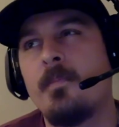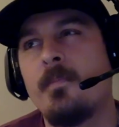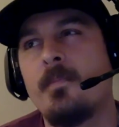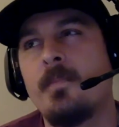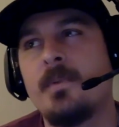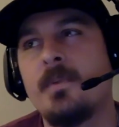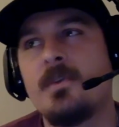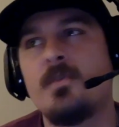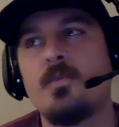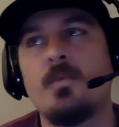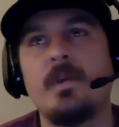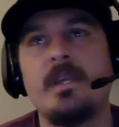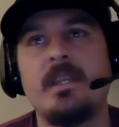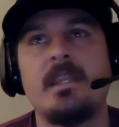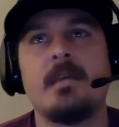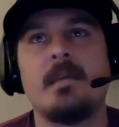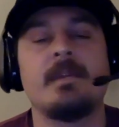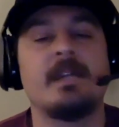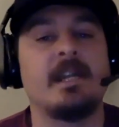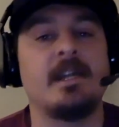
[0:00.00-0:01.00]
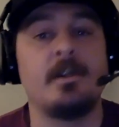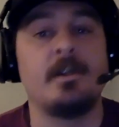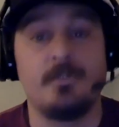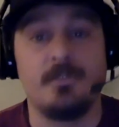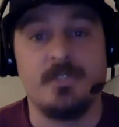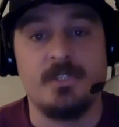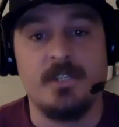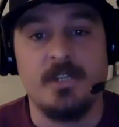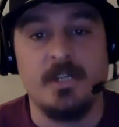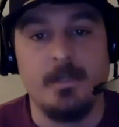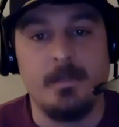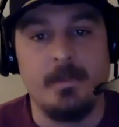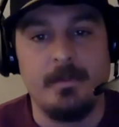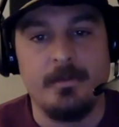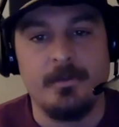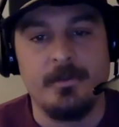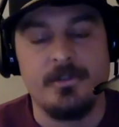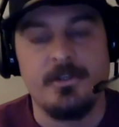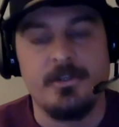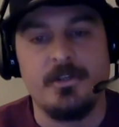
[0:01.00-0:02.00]
Between them, and I know there's a ton of people
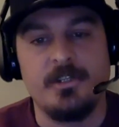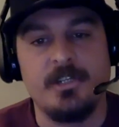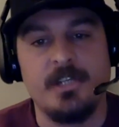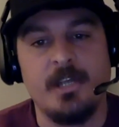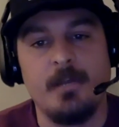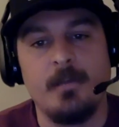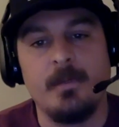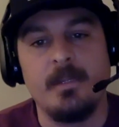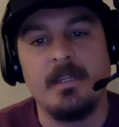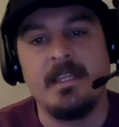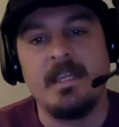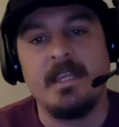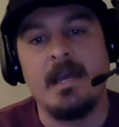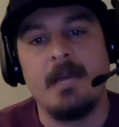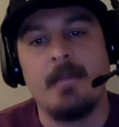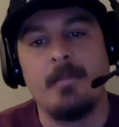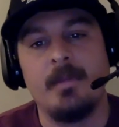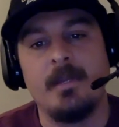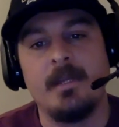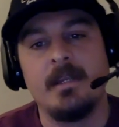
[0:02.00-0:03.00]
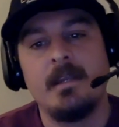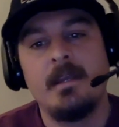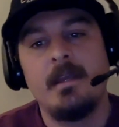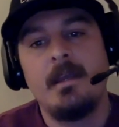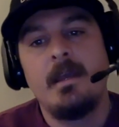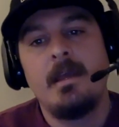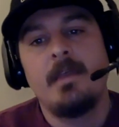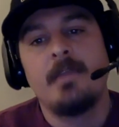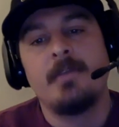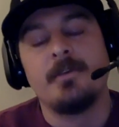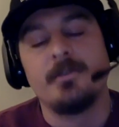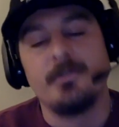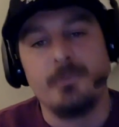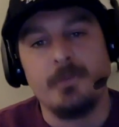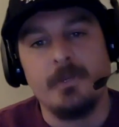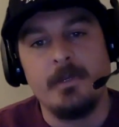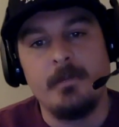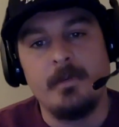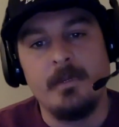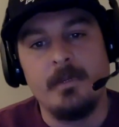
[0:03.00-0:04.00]
that are associated with that, but there's
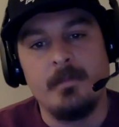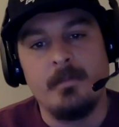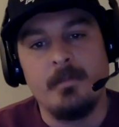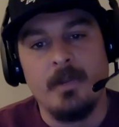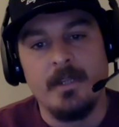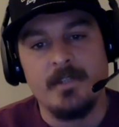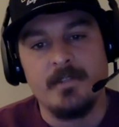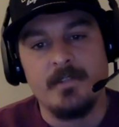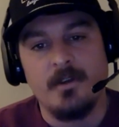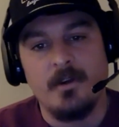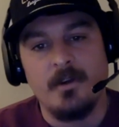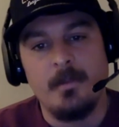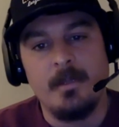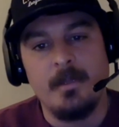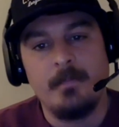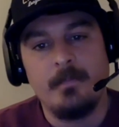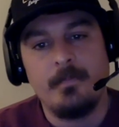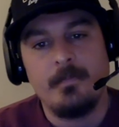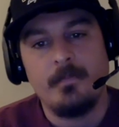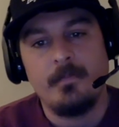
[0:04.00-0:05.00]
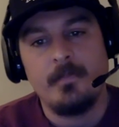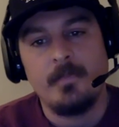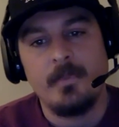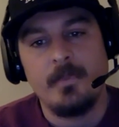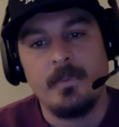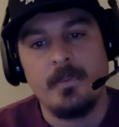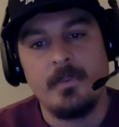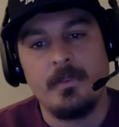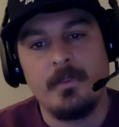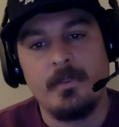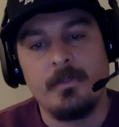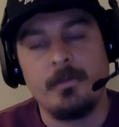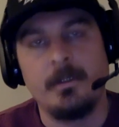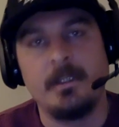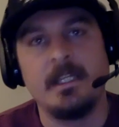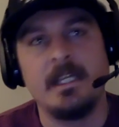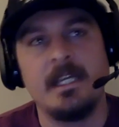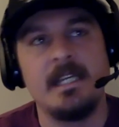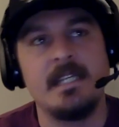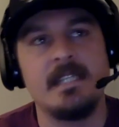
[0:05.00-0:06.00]
3 with Brent's Army, 3
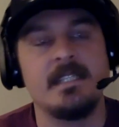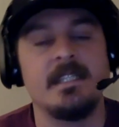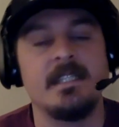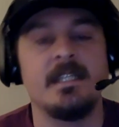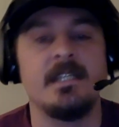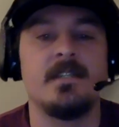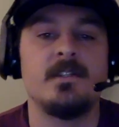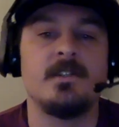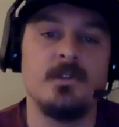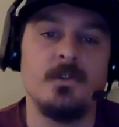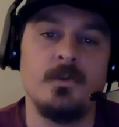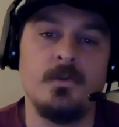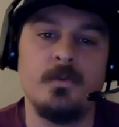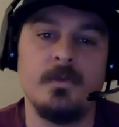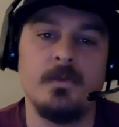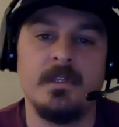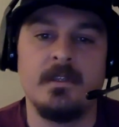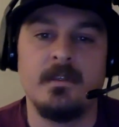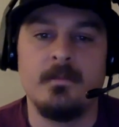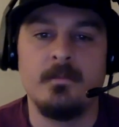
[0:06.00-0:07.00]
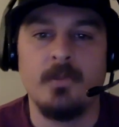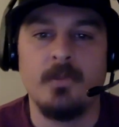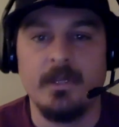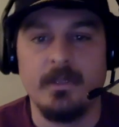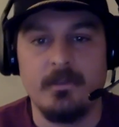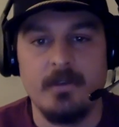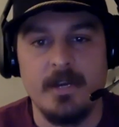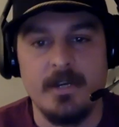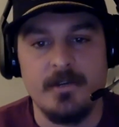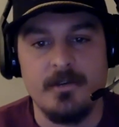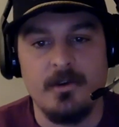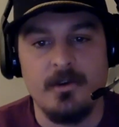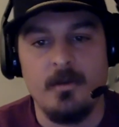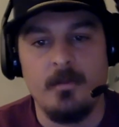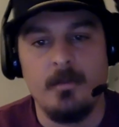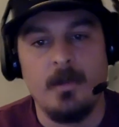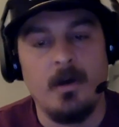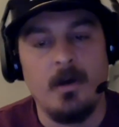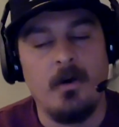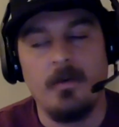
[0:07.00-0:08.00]
ladies, and then 2 with Bring Thrasher
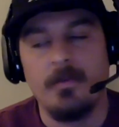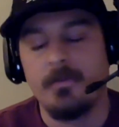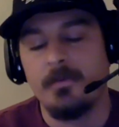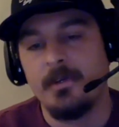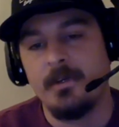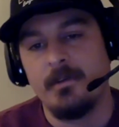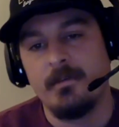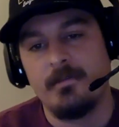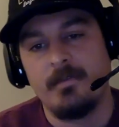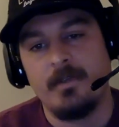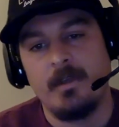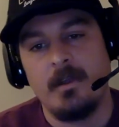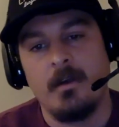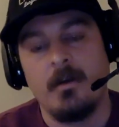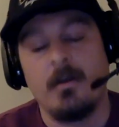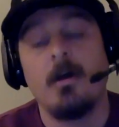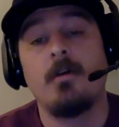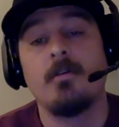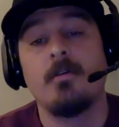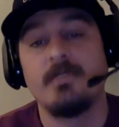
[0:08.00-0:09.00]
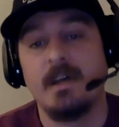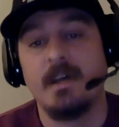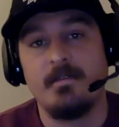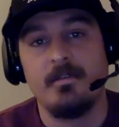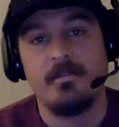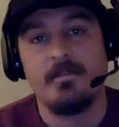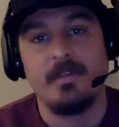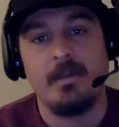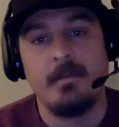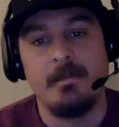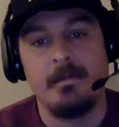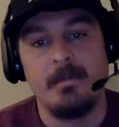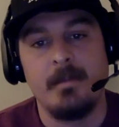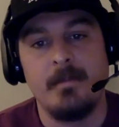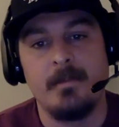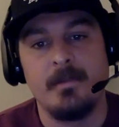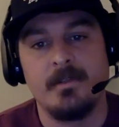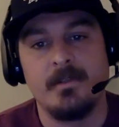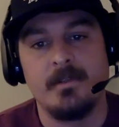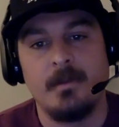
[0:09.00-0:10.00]
Home. All 3 are all 5 are family
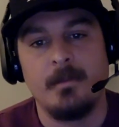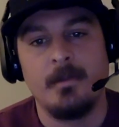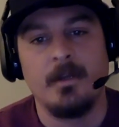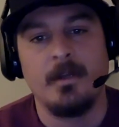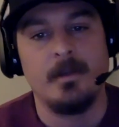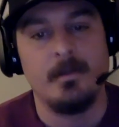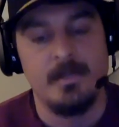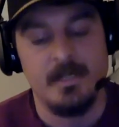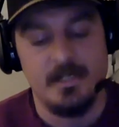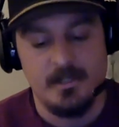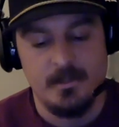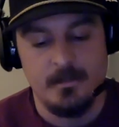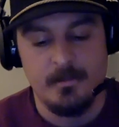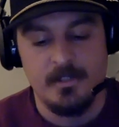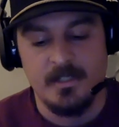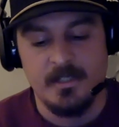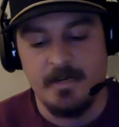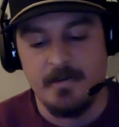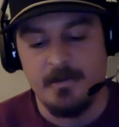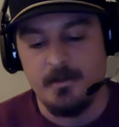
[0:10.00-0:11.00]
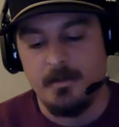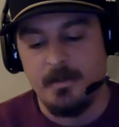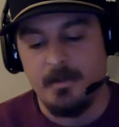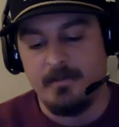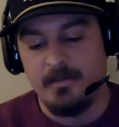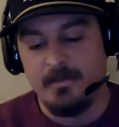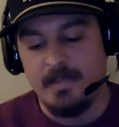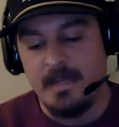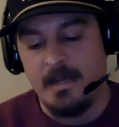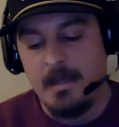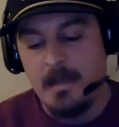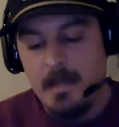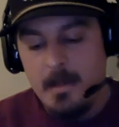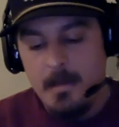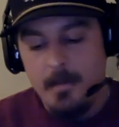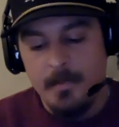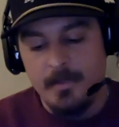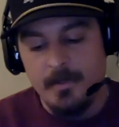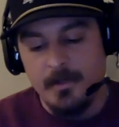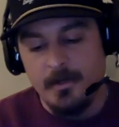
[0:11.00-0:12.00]
members. I'm not going to mention them just out of respect for that.
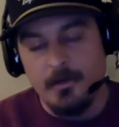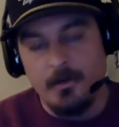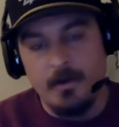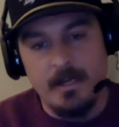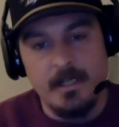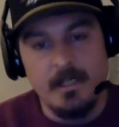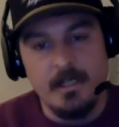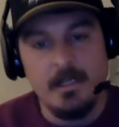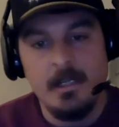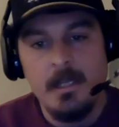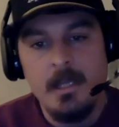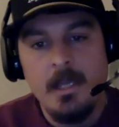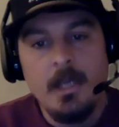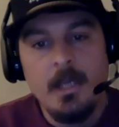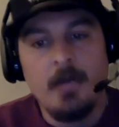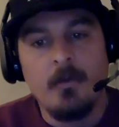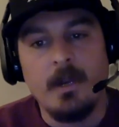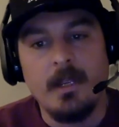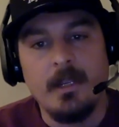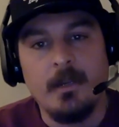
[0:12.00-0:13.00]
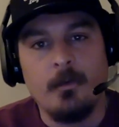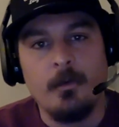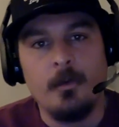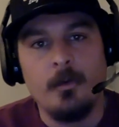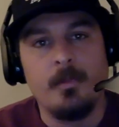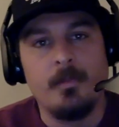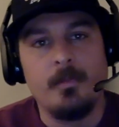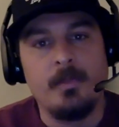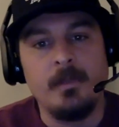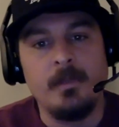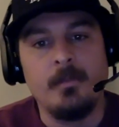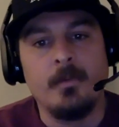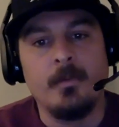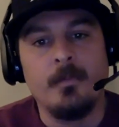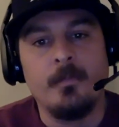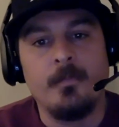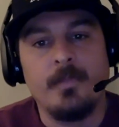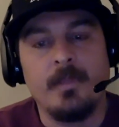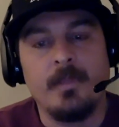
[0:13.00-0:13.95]
They're a great group of people,